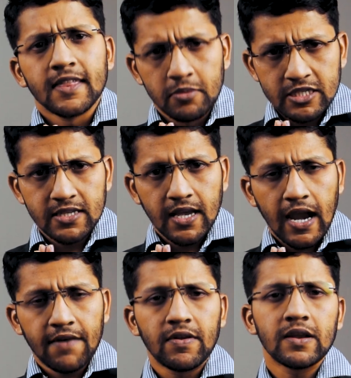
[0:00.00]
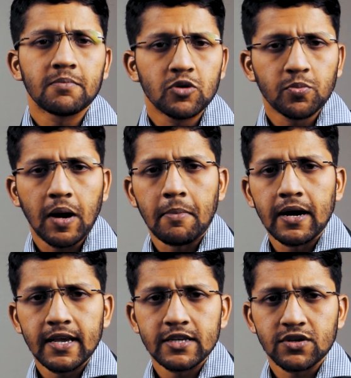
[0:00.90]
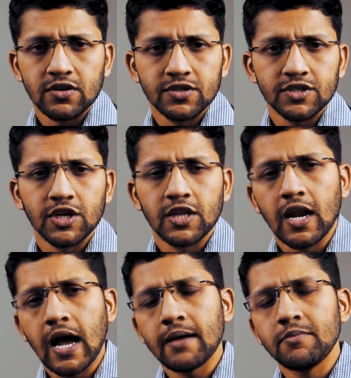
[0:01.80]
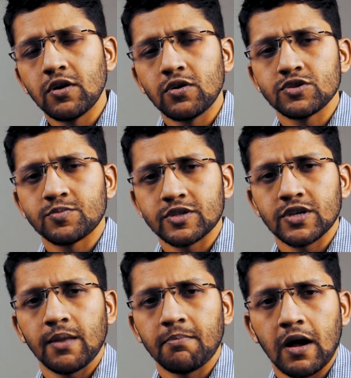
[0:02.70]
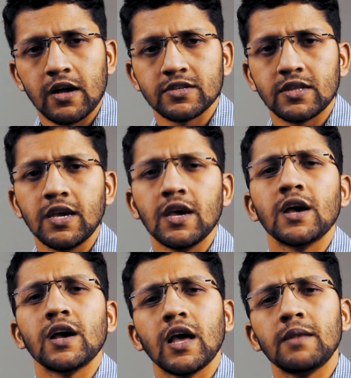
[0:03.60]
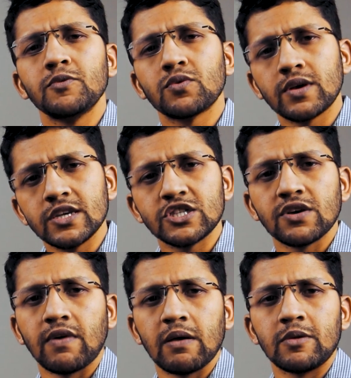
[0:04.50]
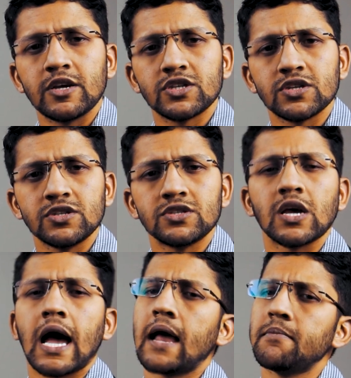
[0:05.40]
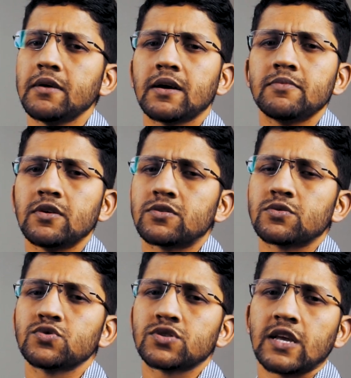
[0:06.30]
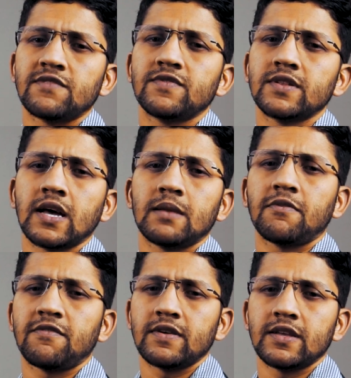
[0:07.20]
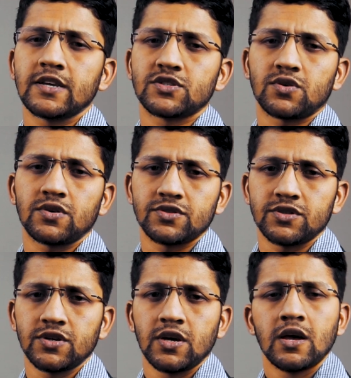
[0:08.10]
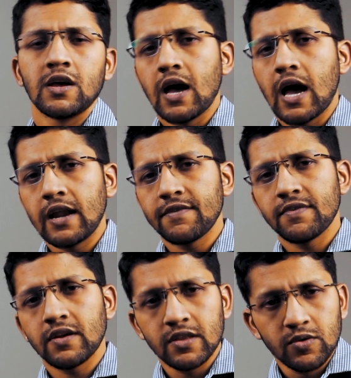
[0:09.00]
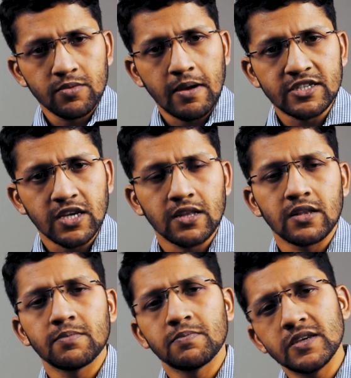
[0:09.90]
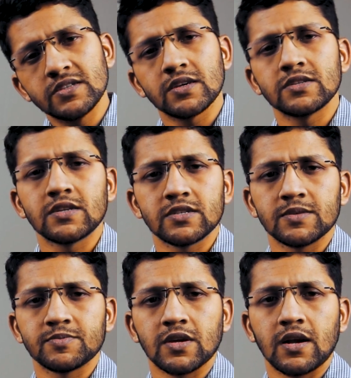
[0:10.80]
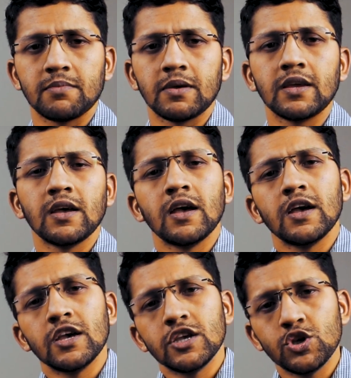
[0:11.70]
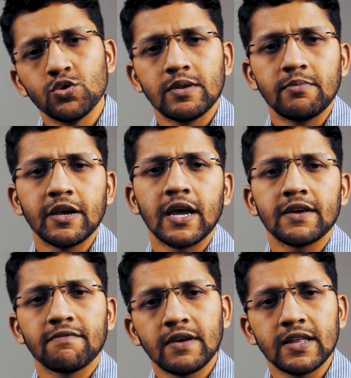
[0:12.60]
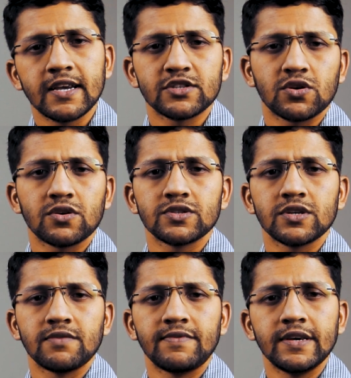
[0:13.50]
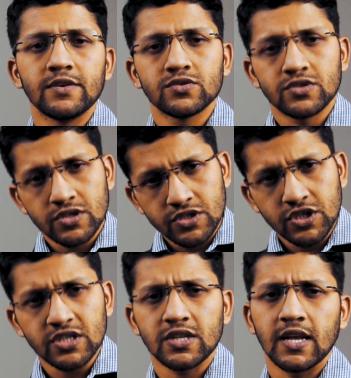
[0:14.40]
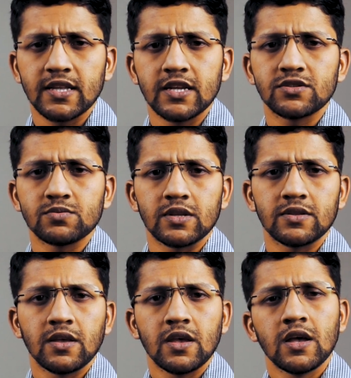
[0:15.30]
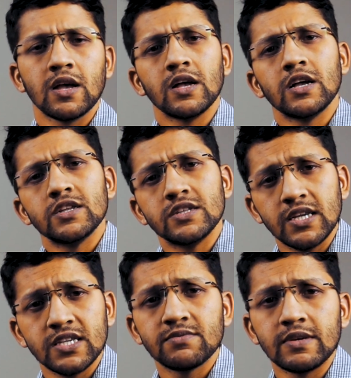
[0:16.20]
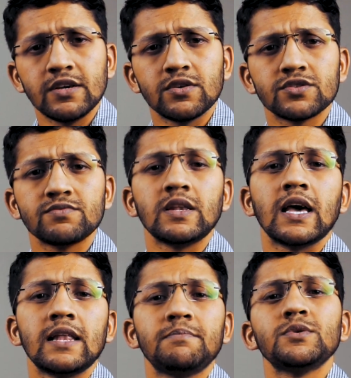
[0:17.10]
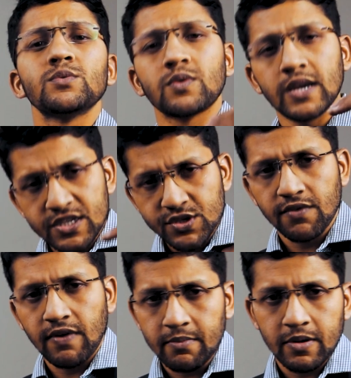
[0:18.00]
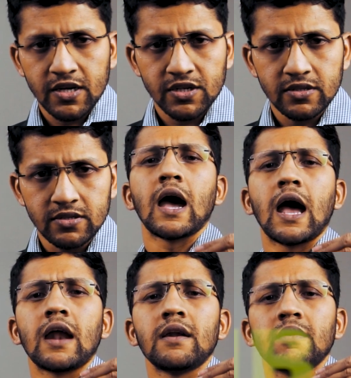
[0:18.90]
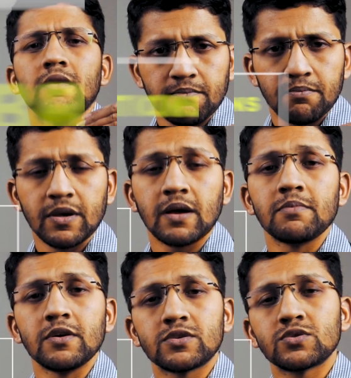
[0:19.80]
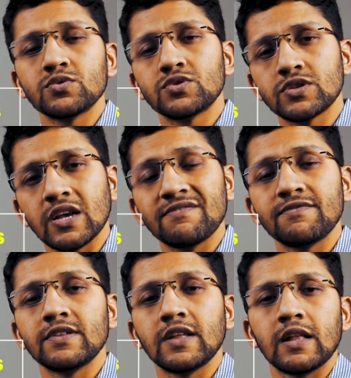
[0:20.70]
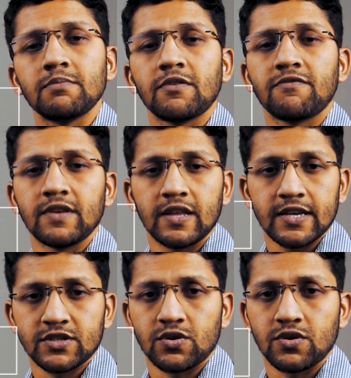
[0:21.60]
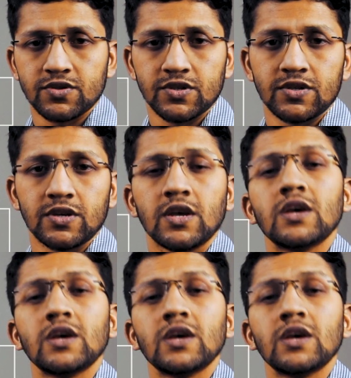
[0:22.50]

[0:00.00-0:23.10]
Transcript: Namaste and welcome to Pramanik Astrology channel. I'm your host Prasad Mahajani, help you raise your vibrations and become your true self with the help of Vedic Astrology. And if you are new to my channel, please consider subscribing. You will be getting Vedic Astrological videos just like this one. These videos will help you raise your vibrations and become your true self with the help of Vedic Astrology.